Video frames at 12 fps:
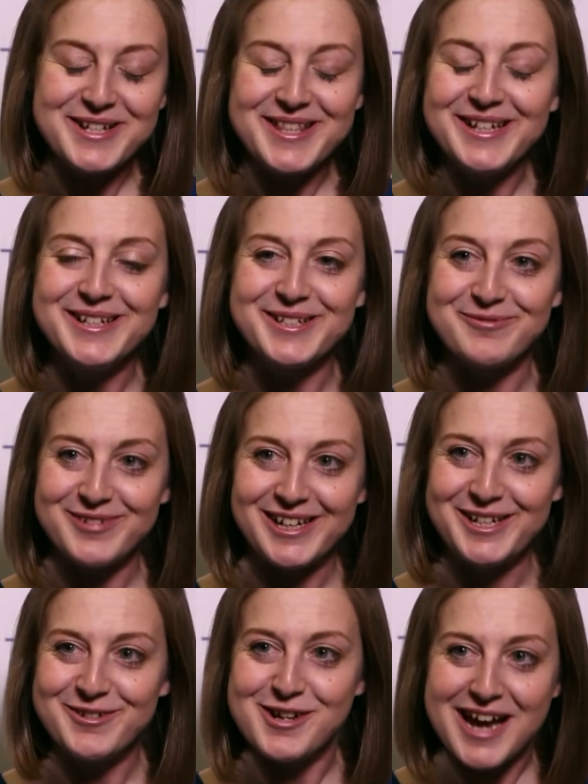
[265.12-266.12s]
just think it's a
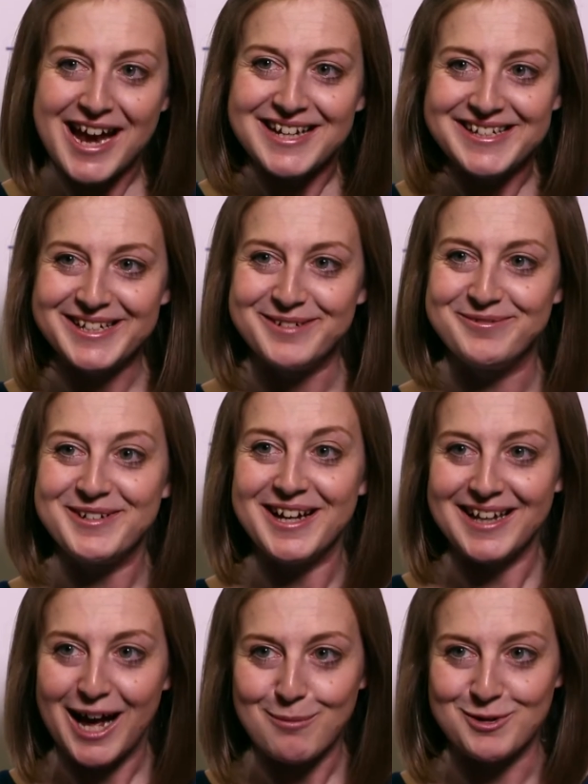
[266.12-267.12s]
really creative,
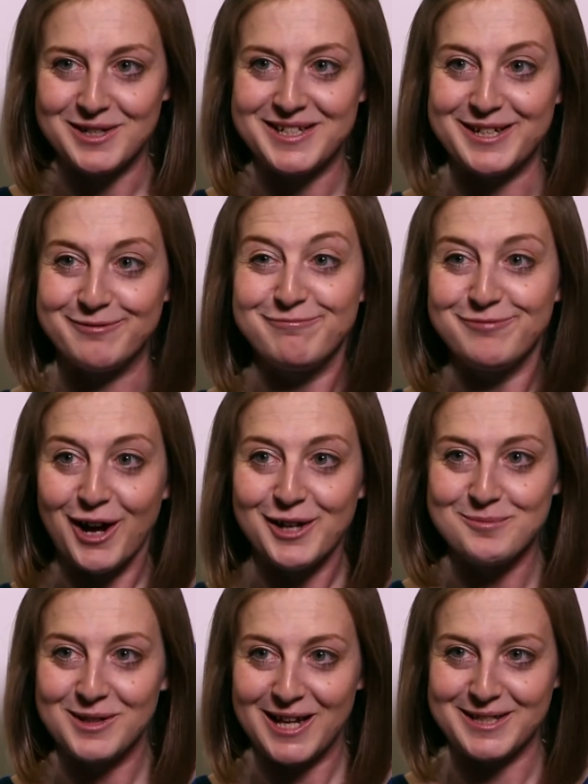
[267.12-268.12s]
collaborative,
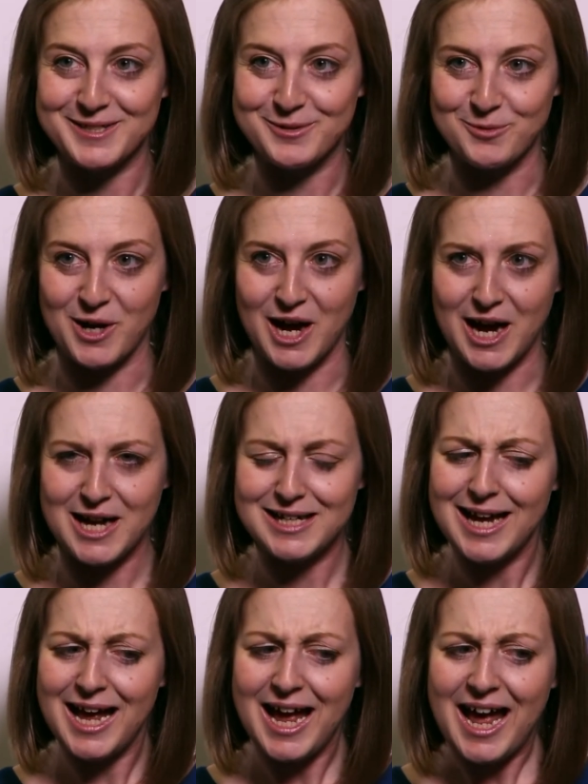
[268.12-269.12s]
fun place to
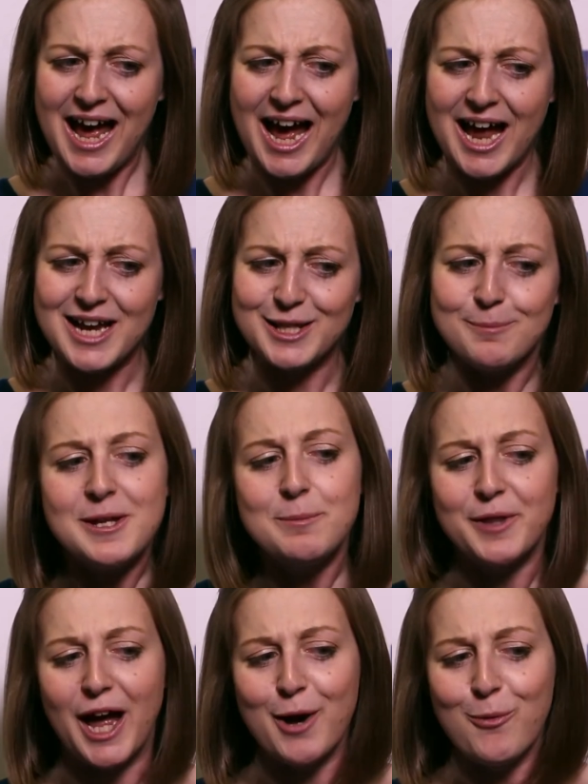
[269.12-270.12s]
work. And the
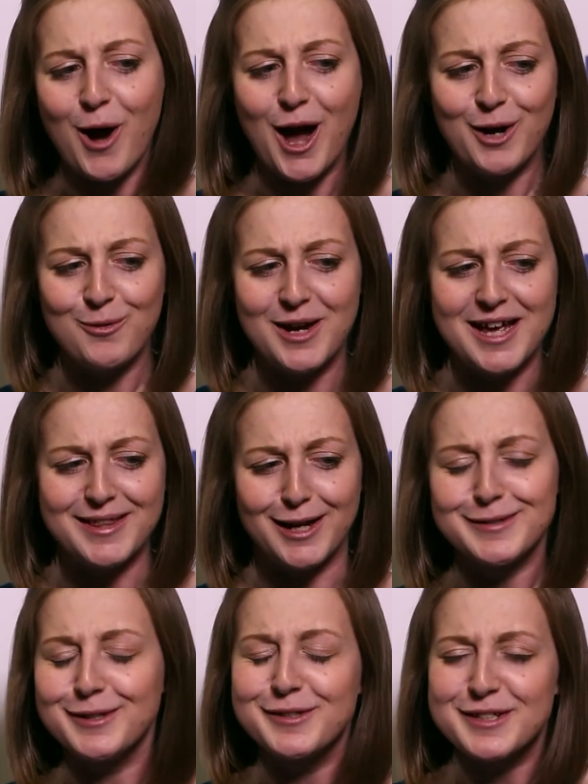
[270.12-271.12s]
people that I work with
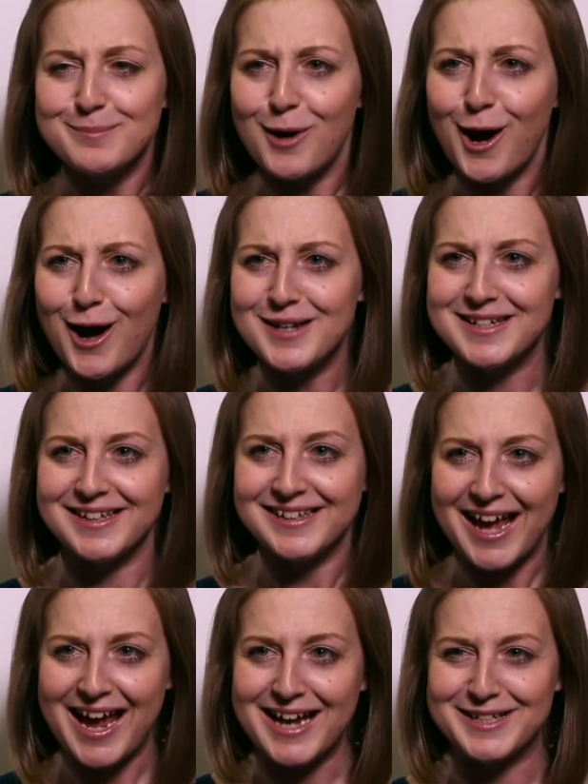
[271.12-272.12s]
are so smart,
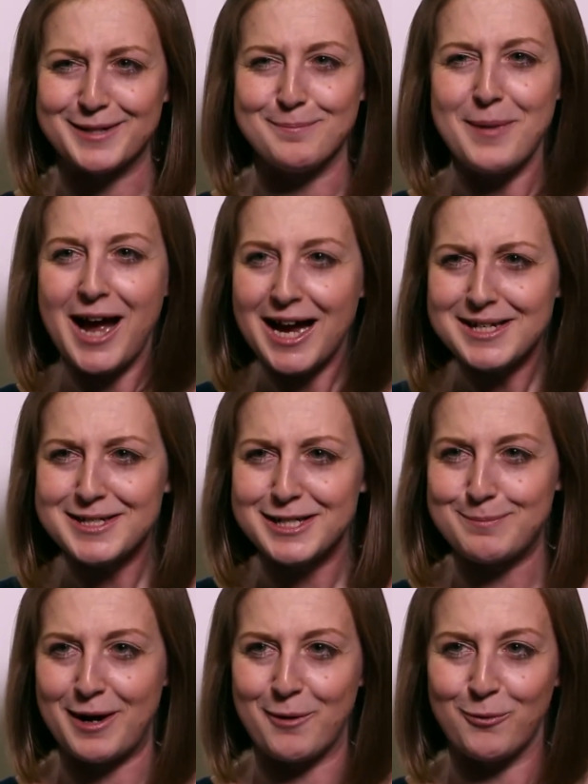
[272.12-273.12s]
engaged and
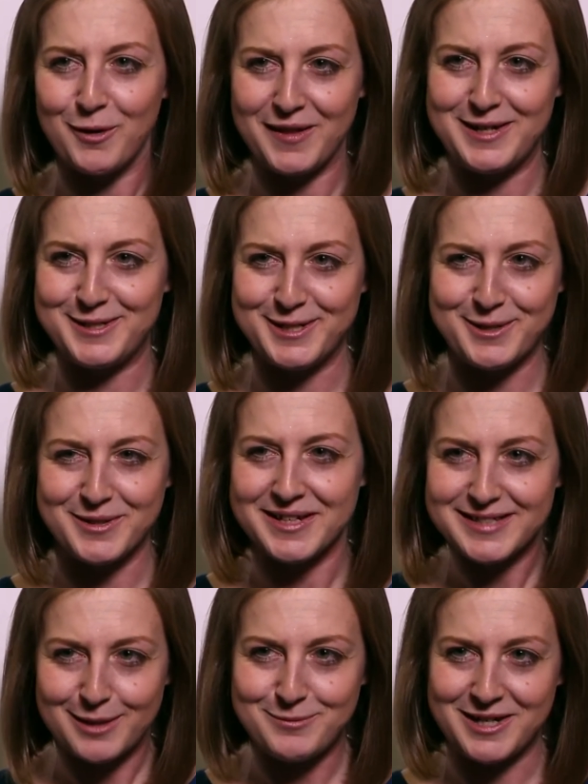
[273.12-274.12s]
passionate about what they do and
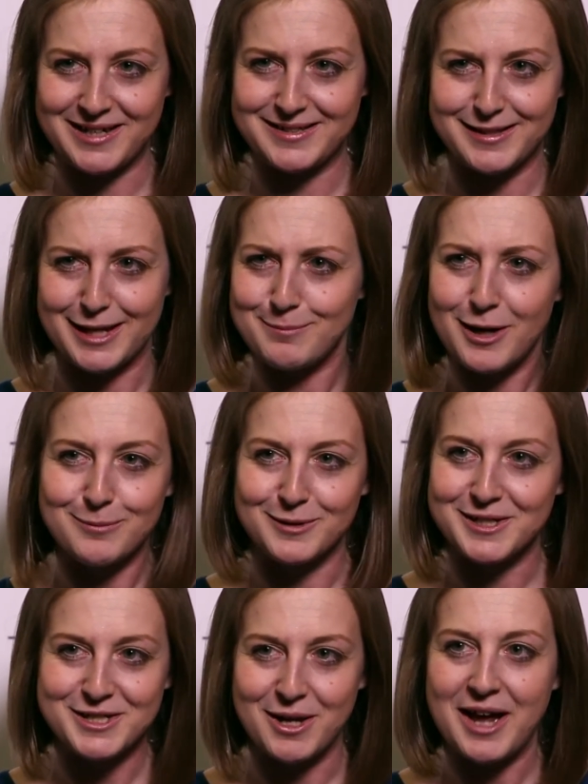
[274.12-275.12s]
the subjects that they
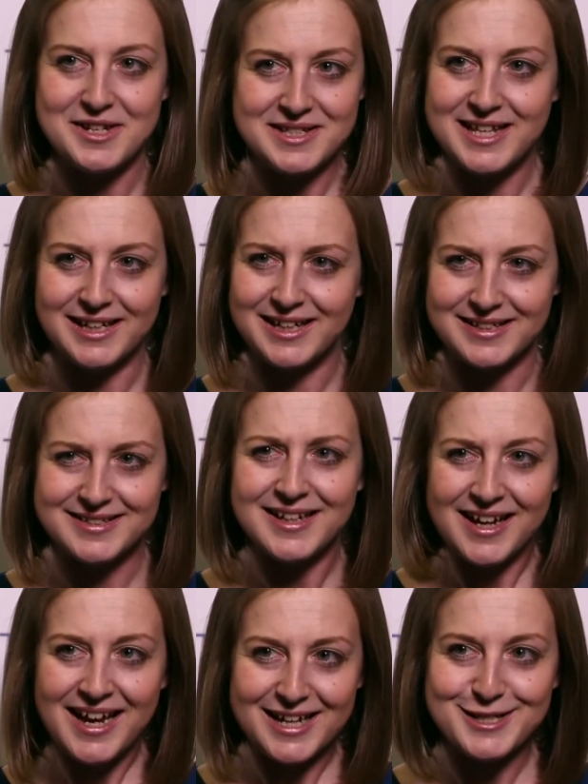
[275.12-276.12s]
publish. So I just think it's
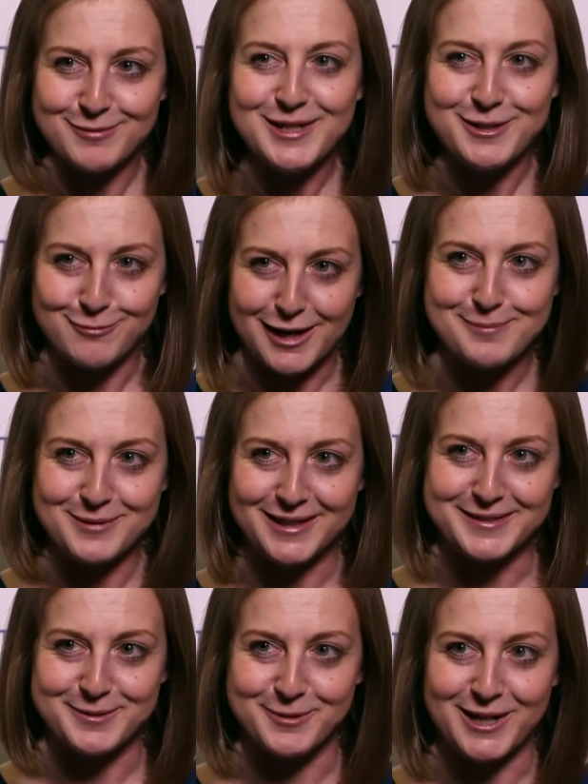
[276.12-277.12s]
a really great place to